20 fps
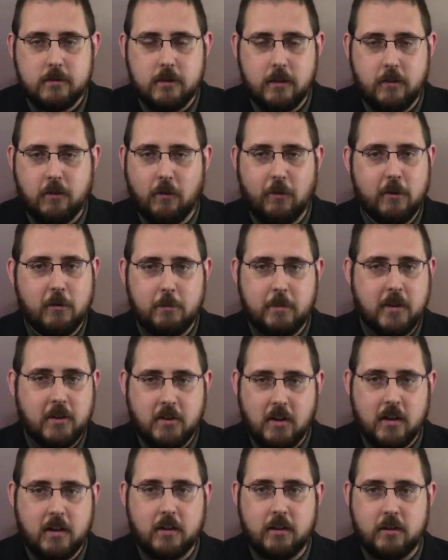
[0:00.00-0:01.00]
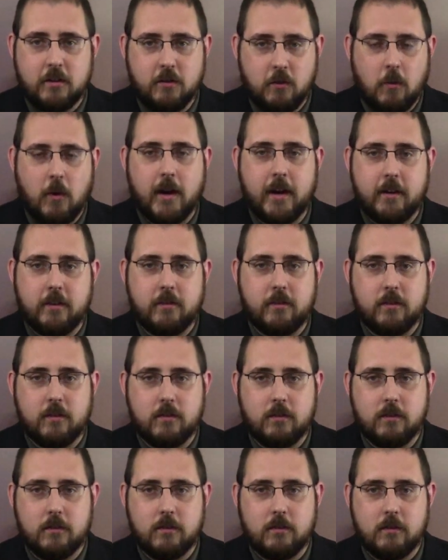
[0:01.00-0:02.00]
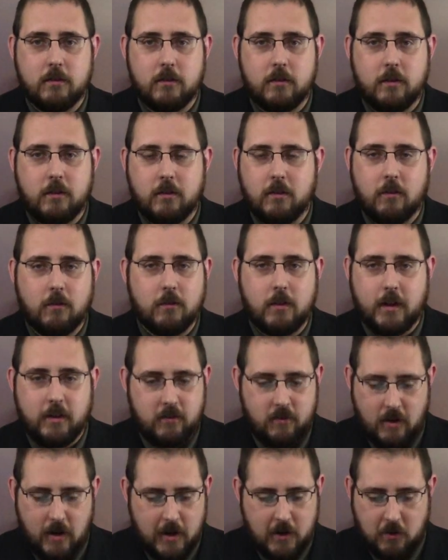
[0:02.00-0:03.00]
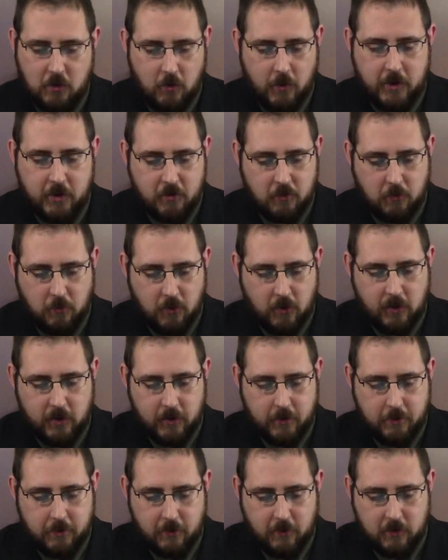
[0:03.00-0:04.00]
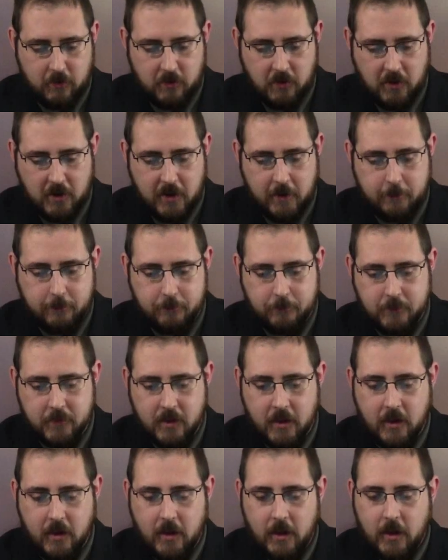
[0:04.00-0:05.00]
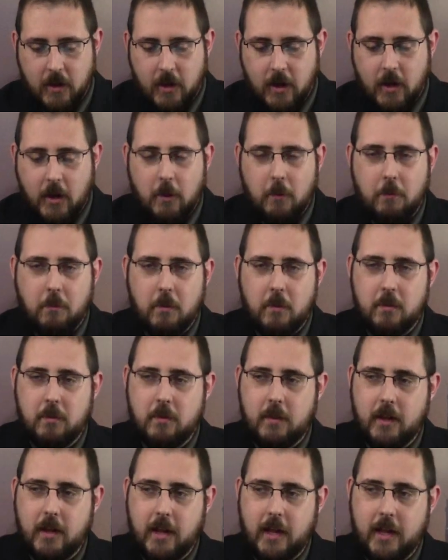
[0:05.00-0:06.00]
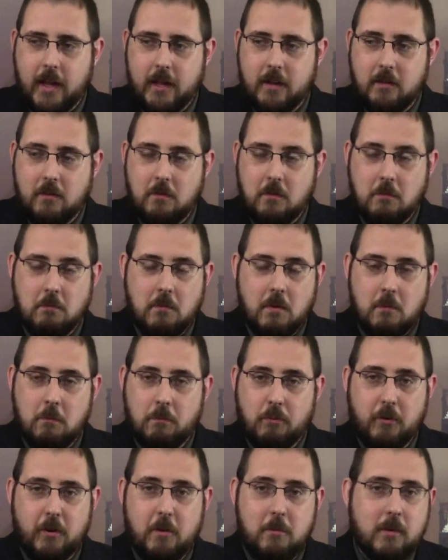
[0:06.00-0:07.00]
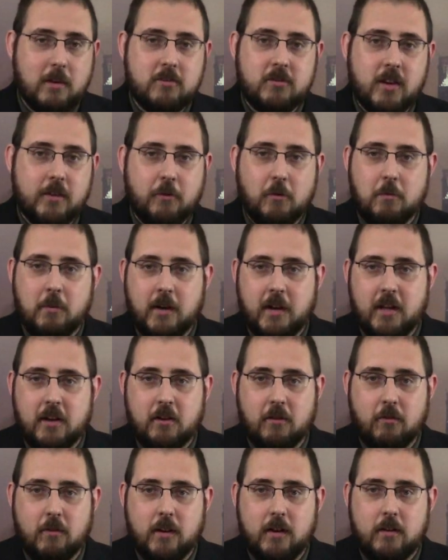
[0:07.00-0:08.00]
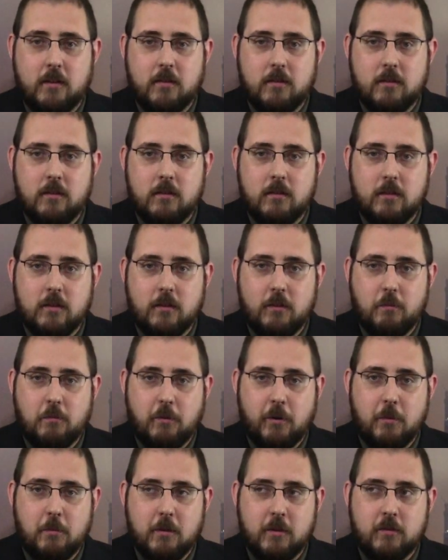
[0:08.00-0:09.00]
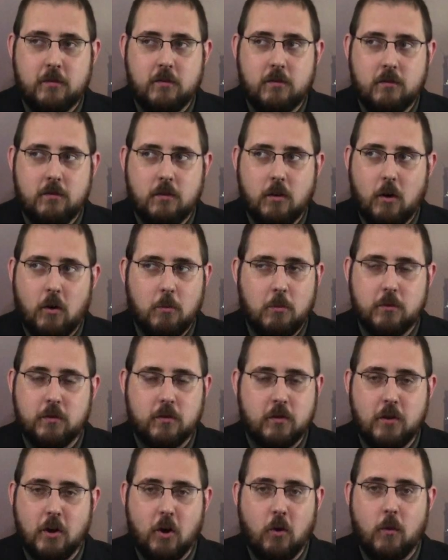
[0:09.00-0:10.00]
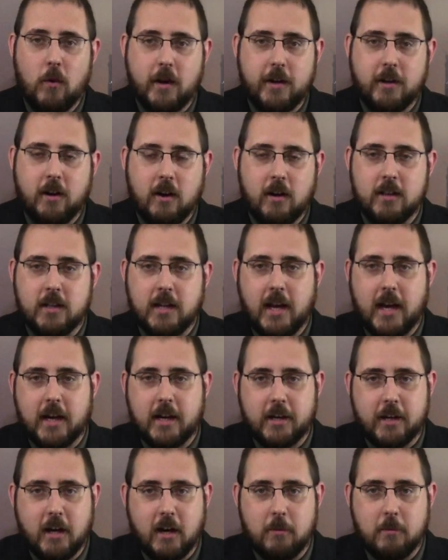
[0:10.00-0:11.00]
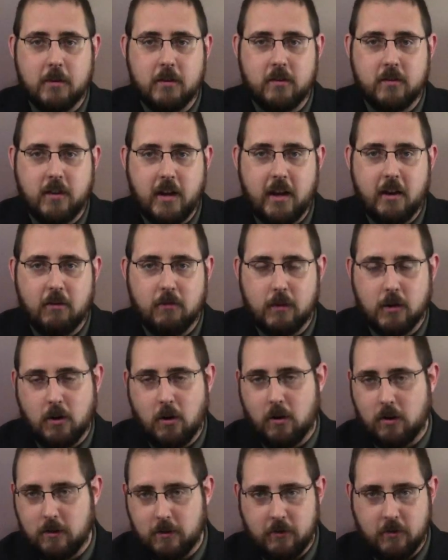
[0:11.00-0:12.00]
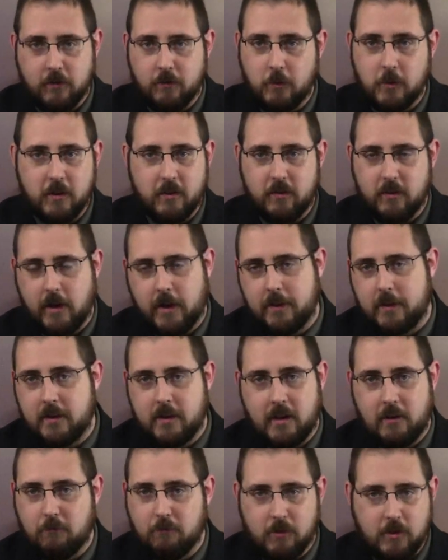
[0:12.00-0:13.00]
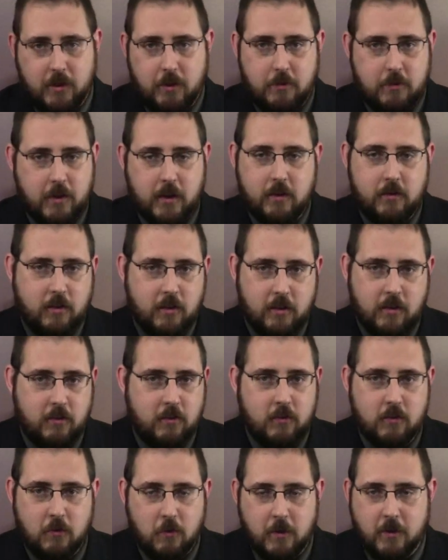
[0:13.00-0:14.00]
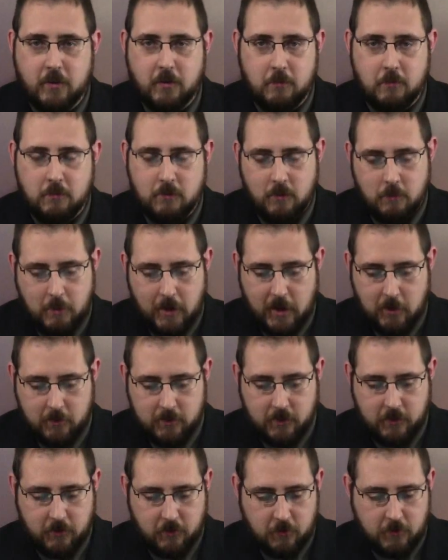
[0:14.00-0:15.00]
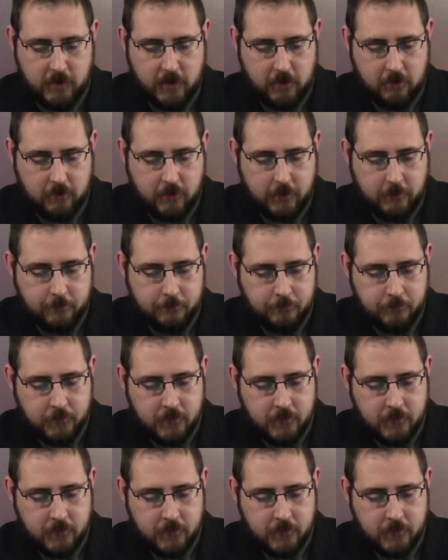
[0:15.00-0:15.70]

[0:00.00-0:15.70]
It's already been done twice, so it's not going to work a third time. And pretty much everybody agrees. There's pretty much almost no one on the economic scale, regardless of which side, that really thinks that this is going to be able to do anything.